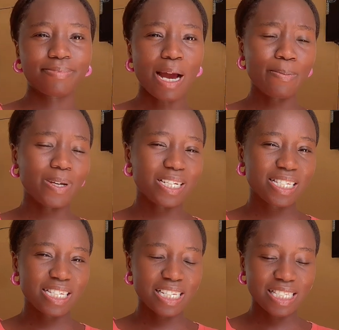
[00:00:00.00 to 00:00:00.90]
Abia
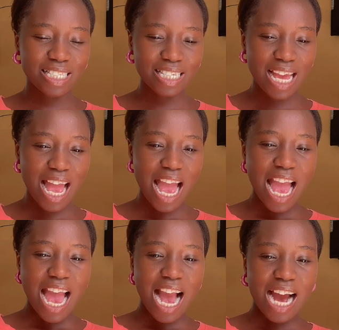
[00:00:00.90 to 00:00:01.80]
State
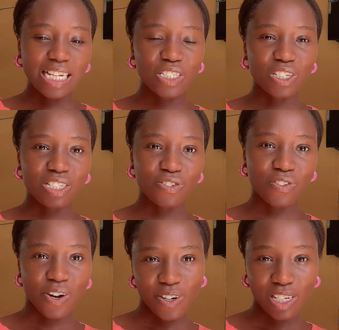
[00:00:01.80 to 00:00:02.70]
and
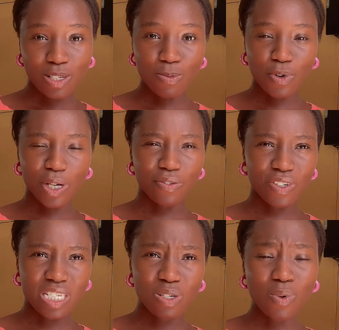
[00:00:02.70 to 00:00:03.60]
transferring to Bowen
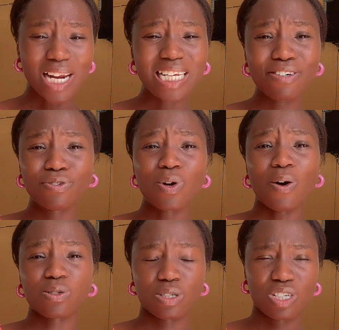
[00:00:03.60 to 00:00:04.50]
University. Well, I didn't even know
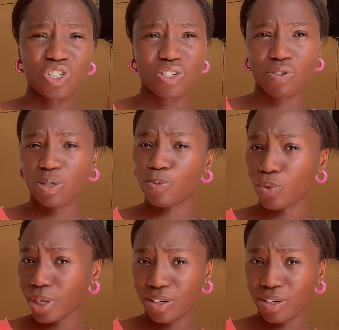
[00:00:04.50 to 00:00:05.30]
I was going to transfer to Bowen